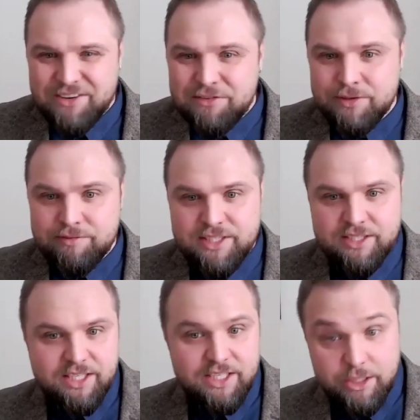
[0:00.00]
10,
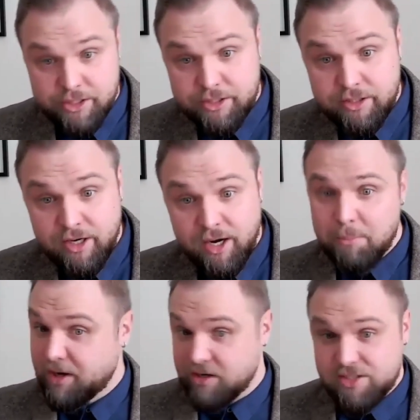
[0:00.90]
15 a year
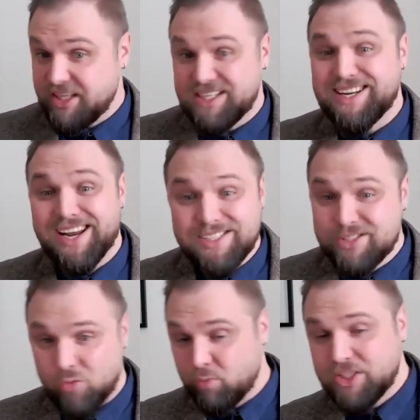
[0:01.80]
because it
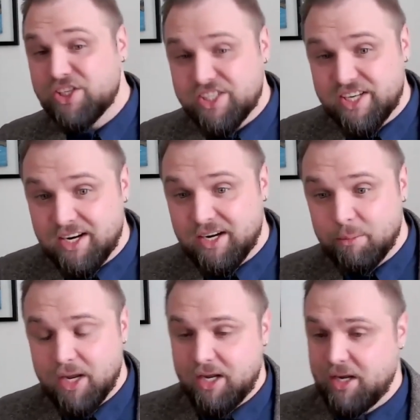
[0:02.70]
takes so much
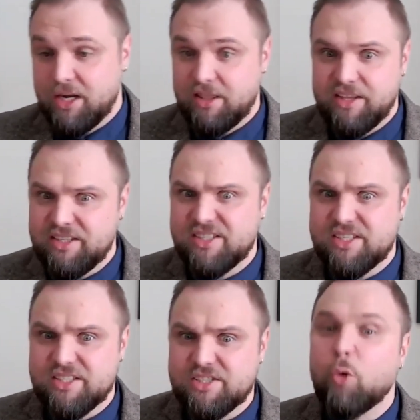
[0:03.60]
time. And this
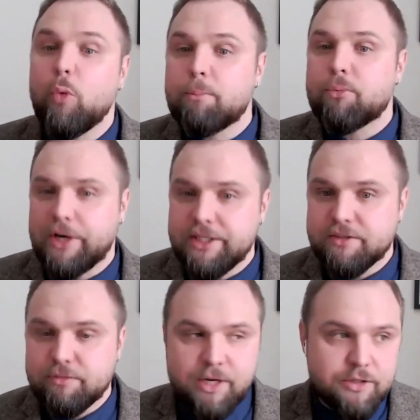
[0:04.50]
is so
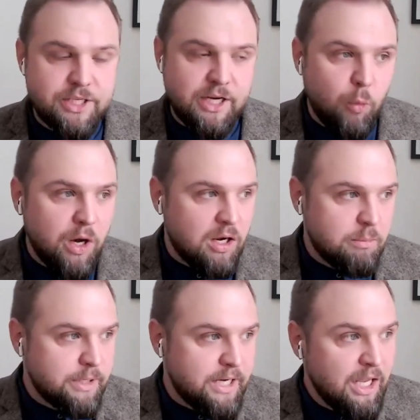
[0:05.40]
impressive because in our
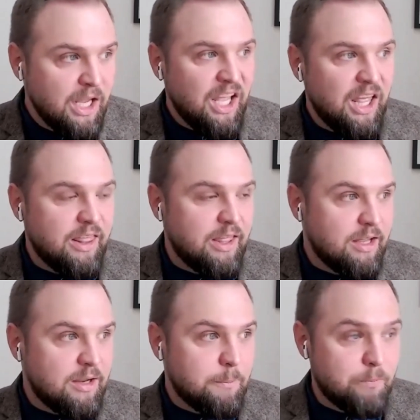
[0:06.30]
company,
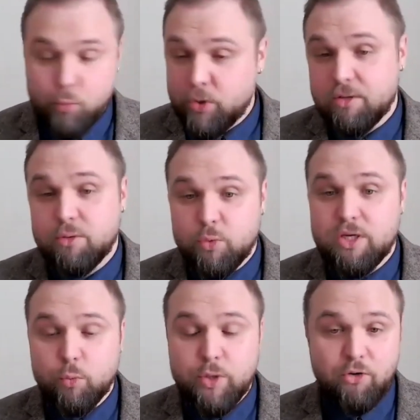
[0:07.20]

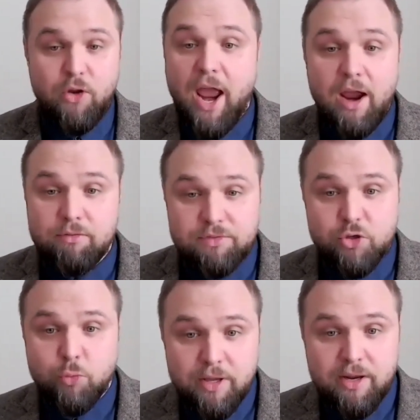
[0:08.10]
well, we don't have
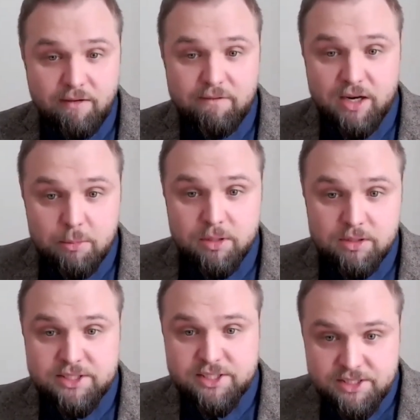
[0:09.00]
so many
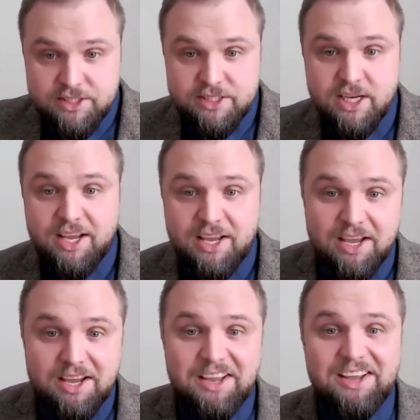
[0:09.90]
available seats
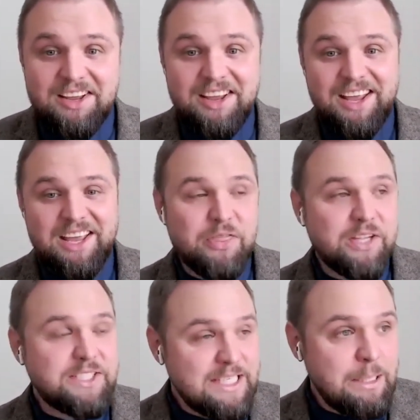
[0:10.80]

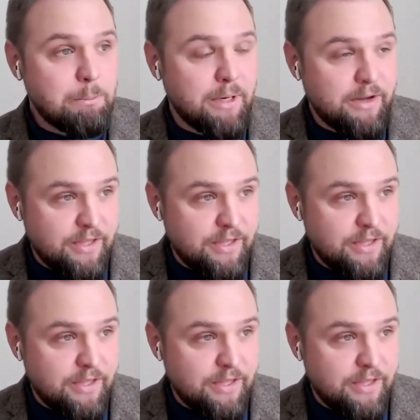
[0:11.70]
in the team, but